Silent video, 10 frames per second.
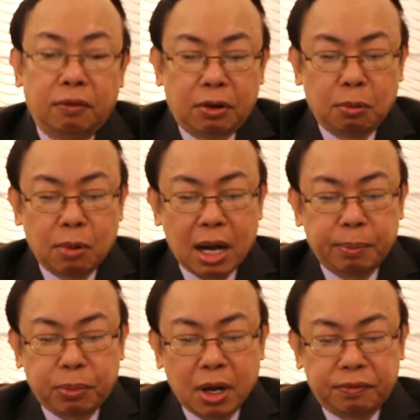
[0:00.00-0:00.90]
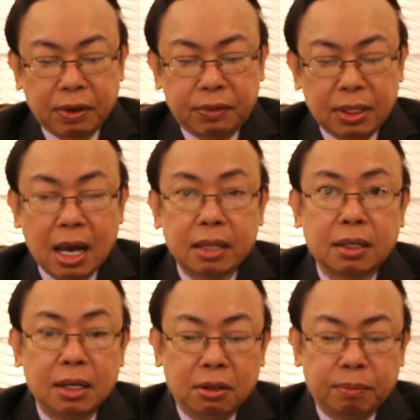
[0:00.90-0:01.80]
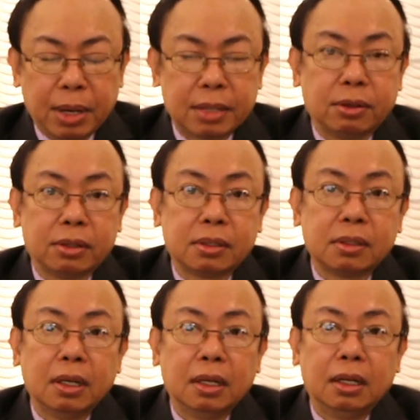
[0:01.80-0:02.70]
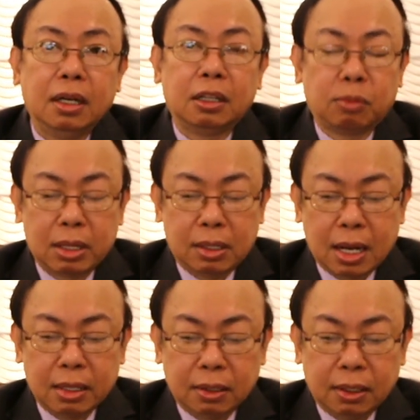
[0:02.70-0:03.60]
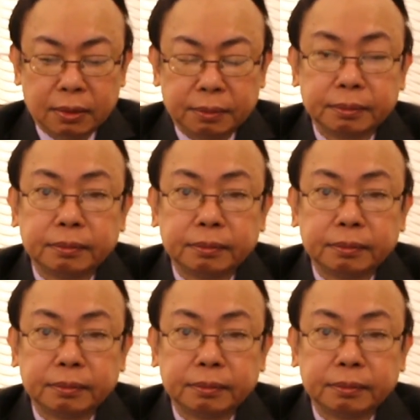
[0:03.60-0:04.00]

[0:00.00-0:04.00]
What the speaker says: from 1.59 trillion pesos in 2019.